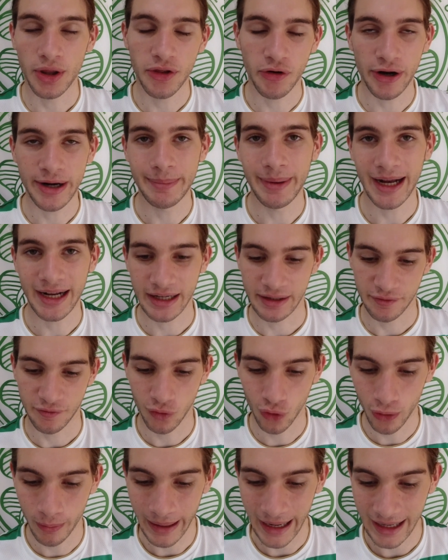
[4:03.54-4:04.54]
a 3-back and a
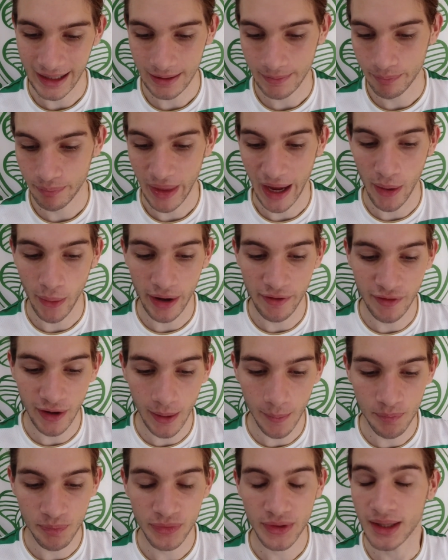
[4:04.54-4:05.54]
4-back.
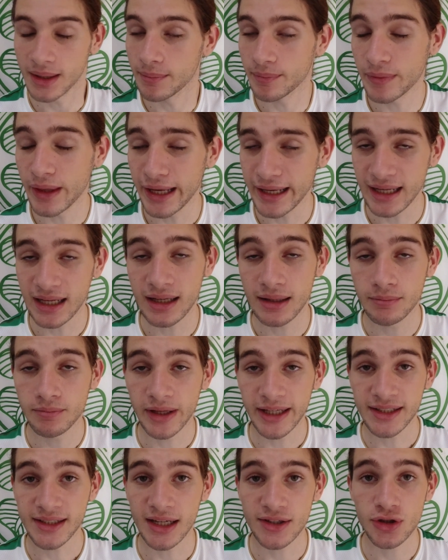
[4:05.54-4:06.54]
However,
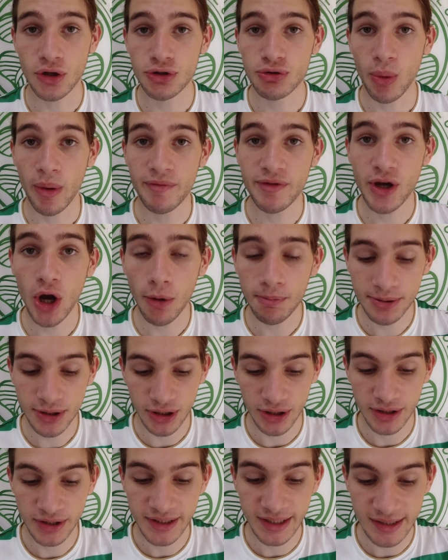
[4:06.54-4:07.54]
he does also have the
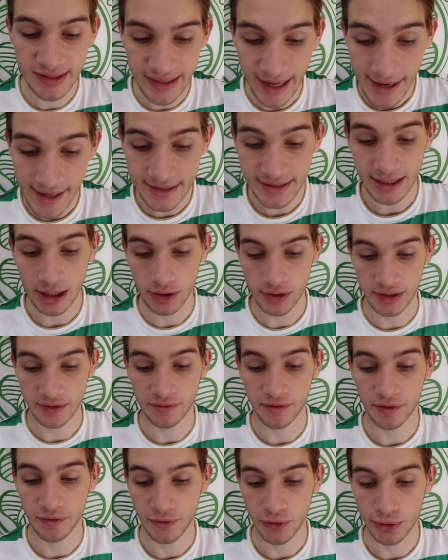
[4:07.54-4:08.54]
option to stay at Celtic
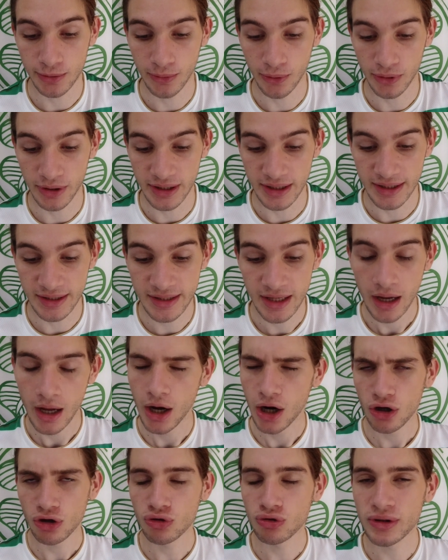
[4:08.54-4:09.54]
for a few more years,
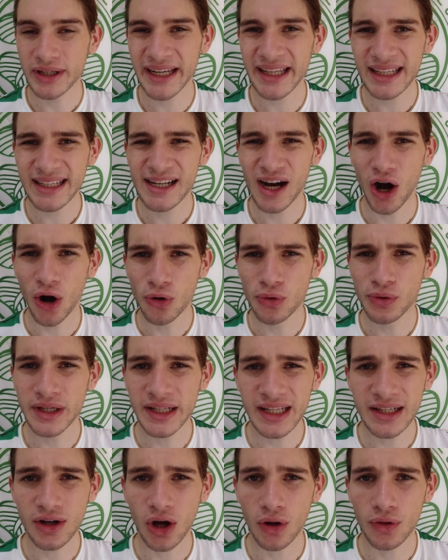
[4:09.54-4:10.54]
really hone
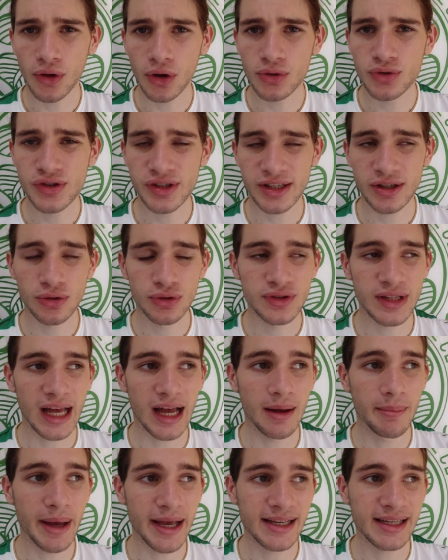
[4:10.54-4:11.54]
in on those skills
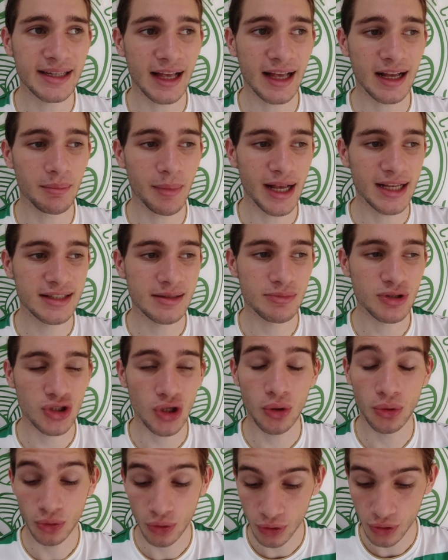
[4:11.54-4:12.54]
that makes him
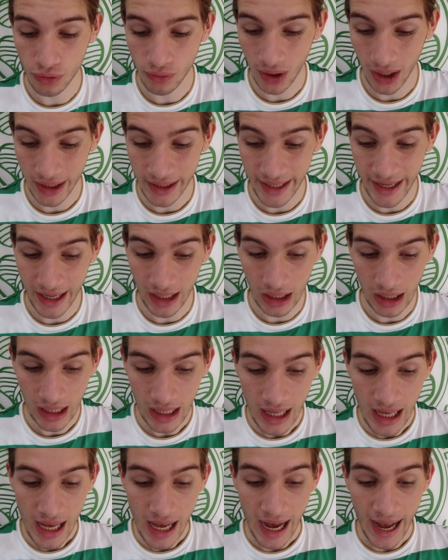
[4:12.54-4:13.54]
so good right now,
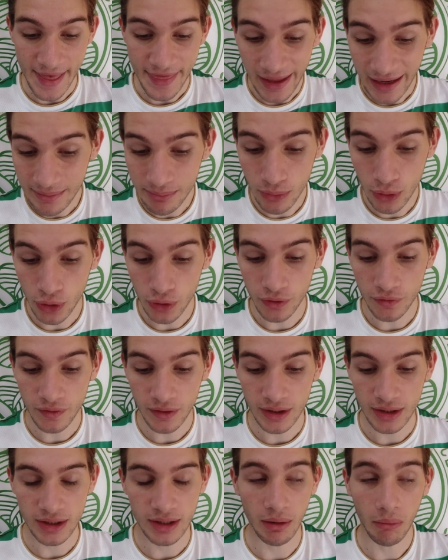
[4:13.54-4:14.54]
and then move
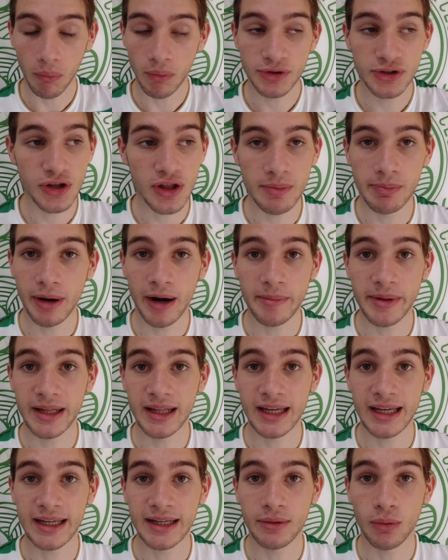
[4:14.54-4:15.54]
to the Premier
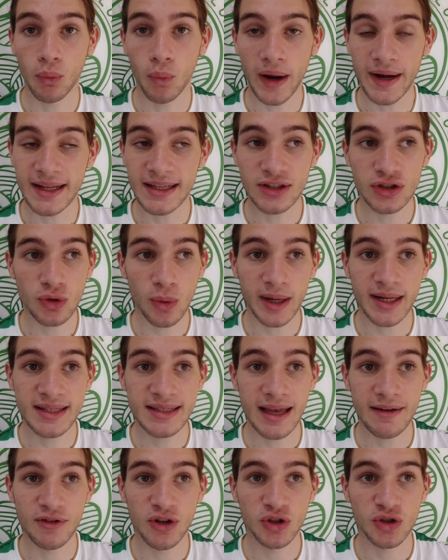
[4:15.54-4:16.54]
League when he's
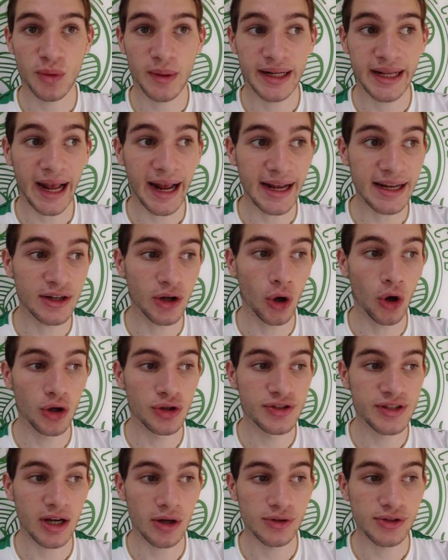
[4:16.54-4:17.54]
27 or 28 and
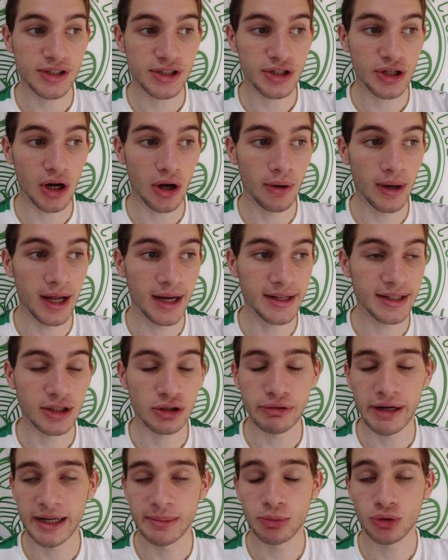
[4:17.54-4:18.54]
earn Celtic, an
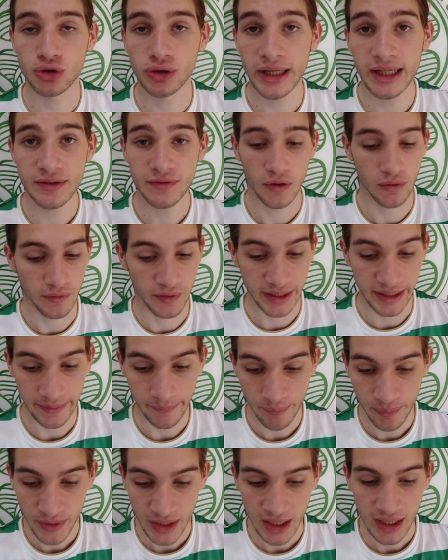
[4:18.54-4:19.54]
incredible transfer fee.
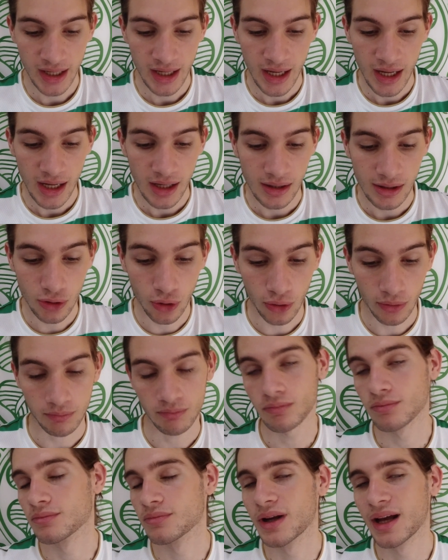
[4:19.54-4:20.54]
Look,